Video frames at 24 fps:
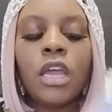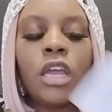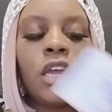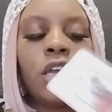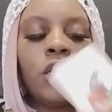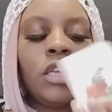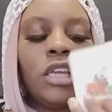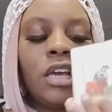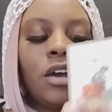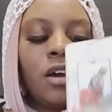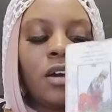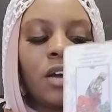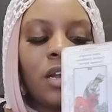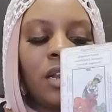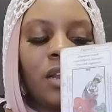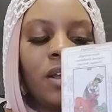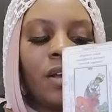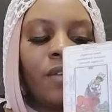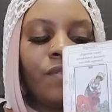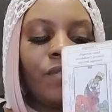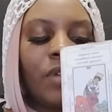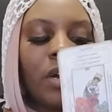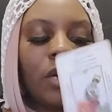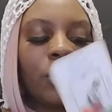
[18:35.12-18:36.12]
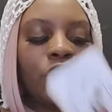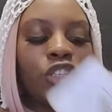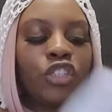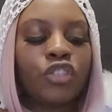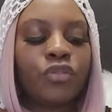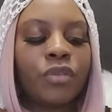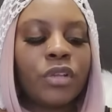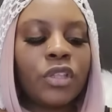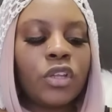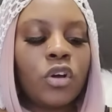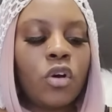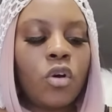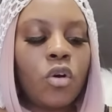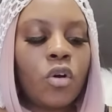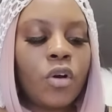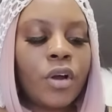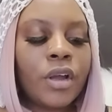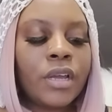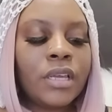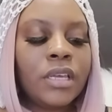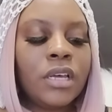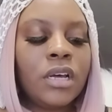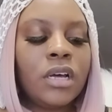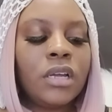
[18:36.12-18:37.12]
Yeah, clarifying the Strength
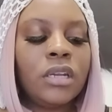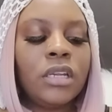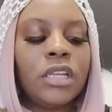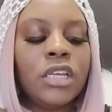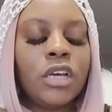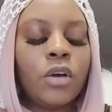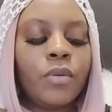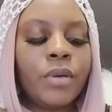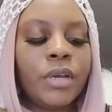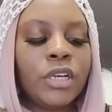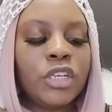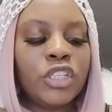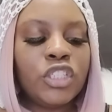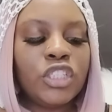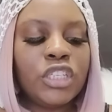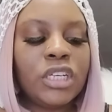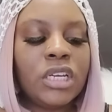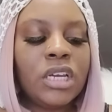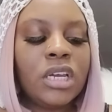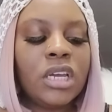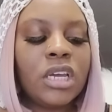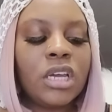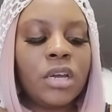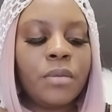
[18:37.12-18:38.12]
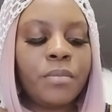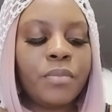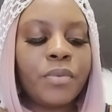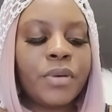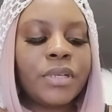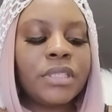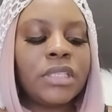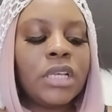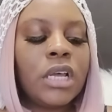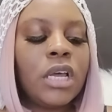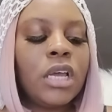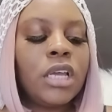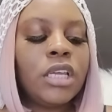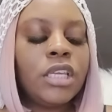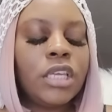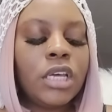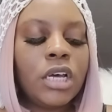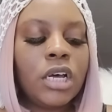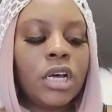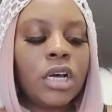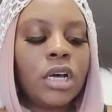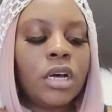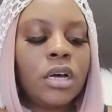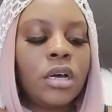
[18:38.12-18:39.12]
card. Yeah, Leo energy. Empress.
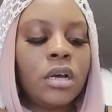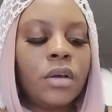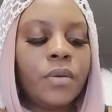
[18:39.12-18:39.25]
Yeah.